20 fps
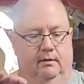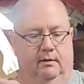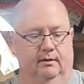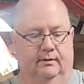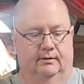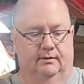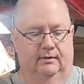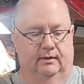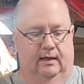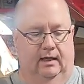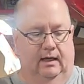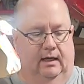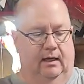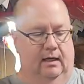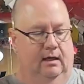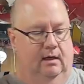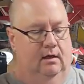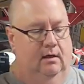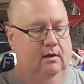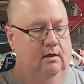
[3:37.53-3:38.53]
this is
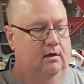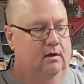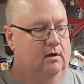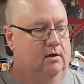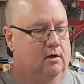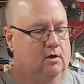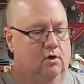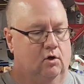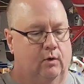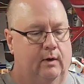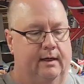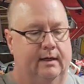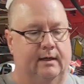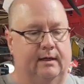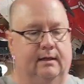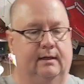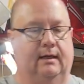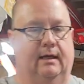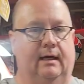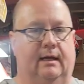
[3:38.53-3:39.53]
a
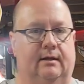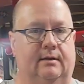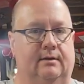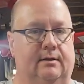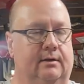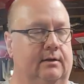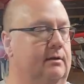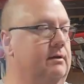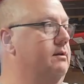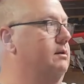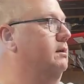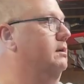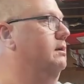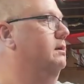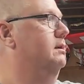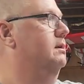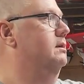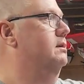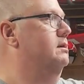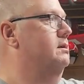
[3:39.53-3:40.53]
quick connect
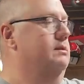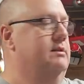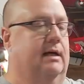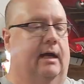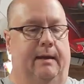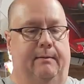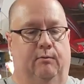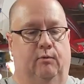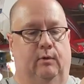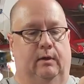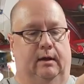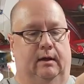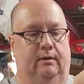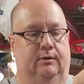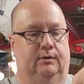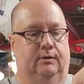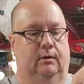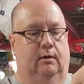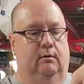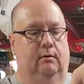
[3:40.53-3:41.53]
type wing.
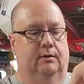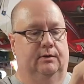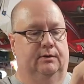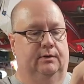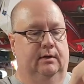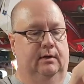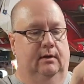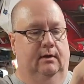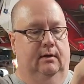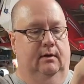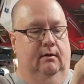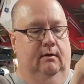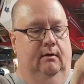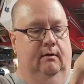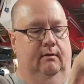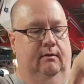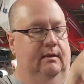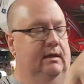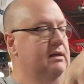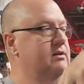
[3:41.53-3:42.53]
So in other words,
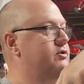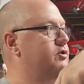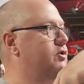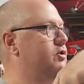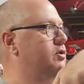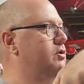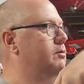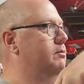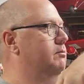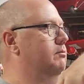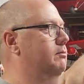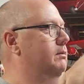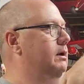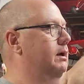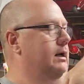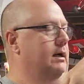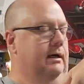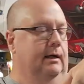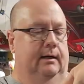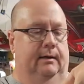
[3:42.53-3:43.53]
these two
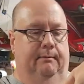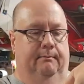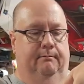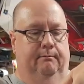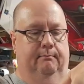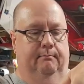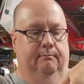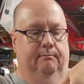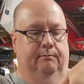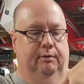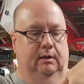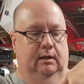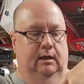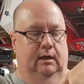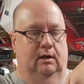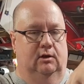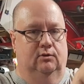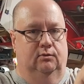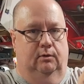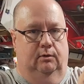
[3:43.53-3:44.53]
um,
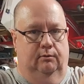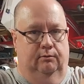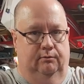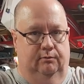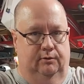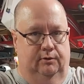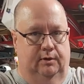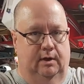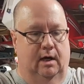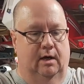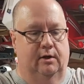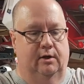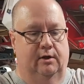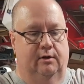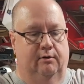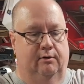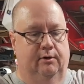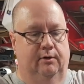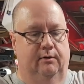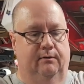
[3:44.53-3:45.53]
plugs will tongue
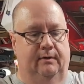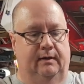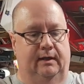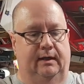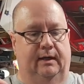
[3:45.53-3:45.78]
and groove